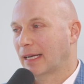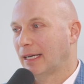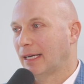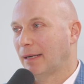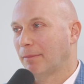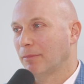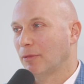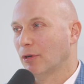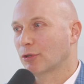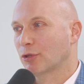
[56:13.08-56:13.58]

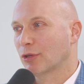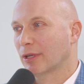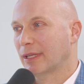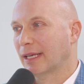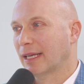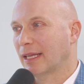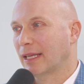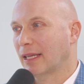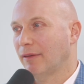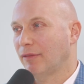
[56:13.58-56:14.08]
I'm not sure I
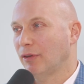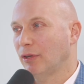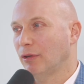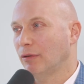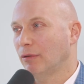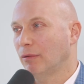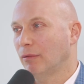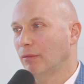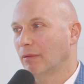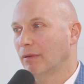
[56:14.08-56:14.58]
can give
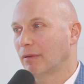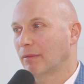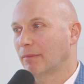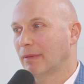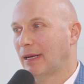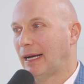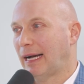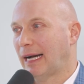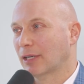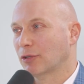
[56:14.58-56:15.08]
you
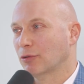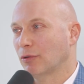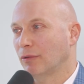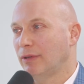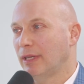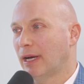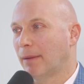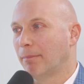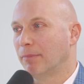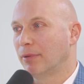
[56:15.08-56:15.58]
actual
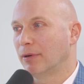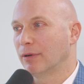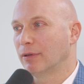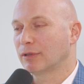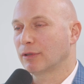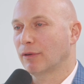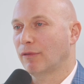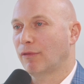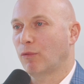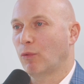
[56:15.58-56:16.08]

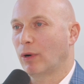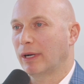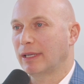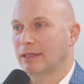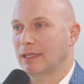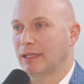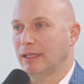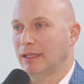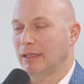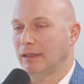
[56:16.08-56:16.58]
numbers of what
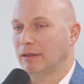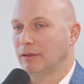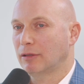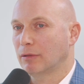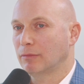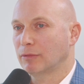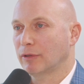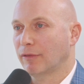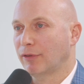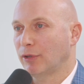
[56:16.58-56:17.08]
is the need in
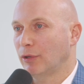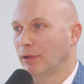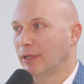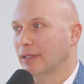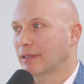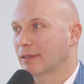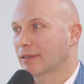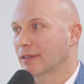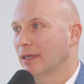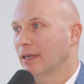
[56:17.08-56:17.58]
terms of
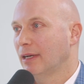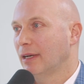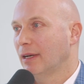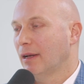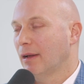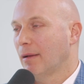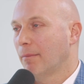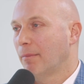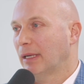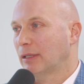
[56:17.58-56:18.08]
units,
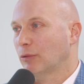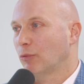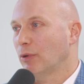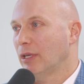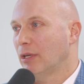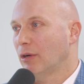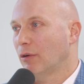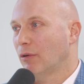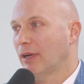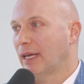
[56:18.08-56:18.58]
but we
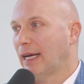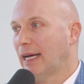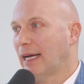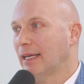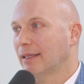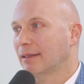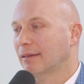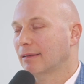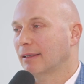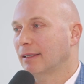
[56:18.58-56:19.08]
know
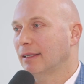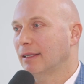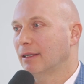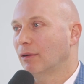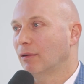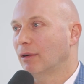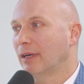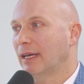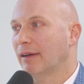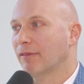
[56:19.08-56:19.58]
that,
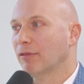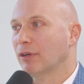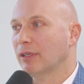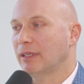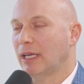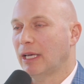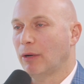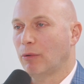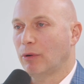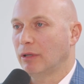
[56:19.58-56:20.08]
every
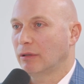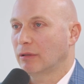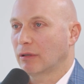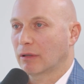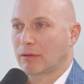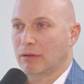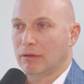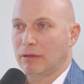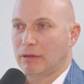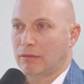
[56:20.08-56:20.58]
day when you
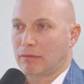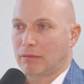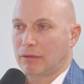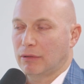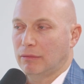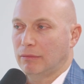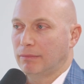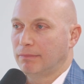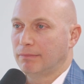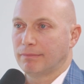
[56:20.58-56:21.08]
talk to
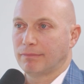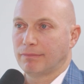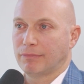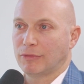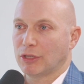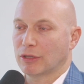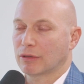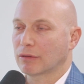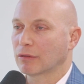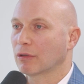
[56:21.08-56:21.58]

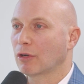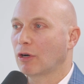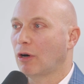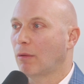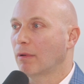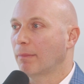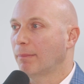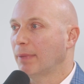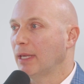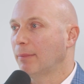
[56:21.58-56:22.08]
just
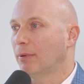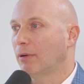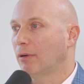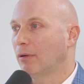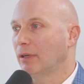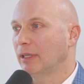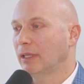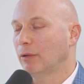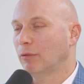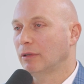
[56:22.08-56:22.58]
common
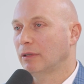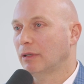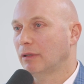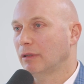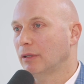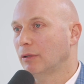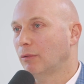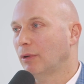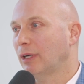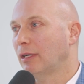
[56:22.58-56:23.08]
people, and they will tell
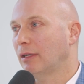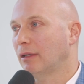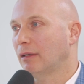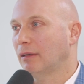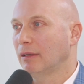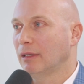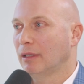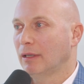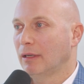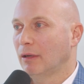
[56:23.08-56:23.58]
you,
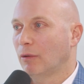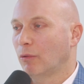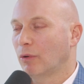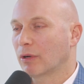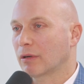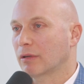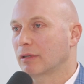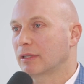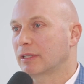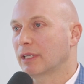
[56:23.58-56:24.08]
well,
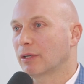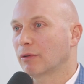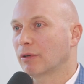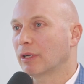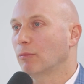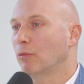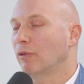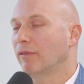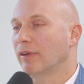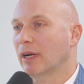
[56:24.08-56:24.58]
we're
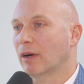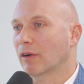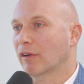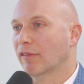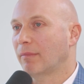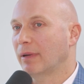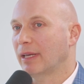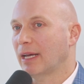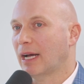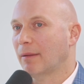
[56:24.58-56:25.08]
considering moving out
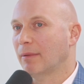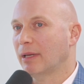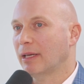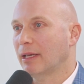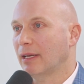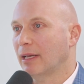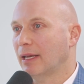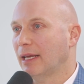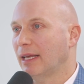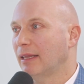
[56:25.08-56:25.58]
of
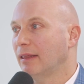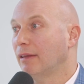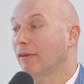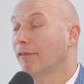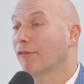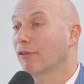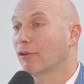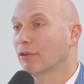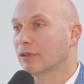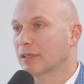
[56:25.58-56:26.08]
Miami, and the
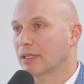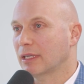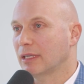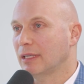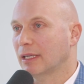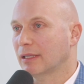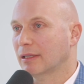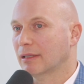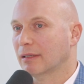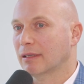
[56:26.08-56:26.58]
first thing
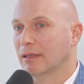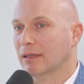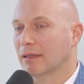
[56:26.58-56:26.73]
that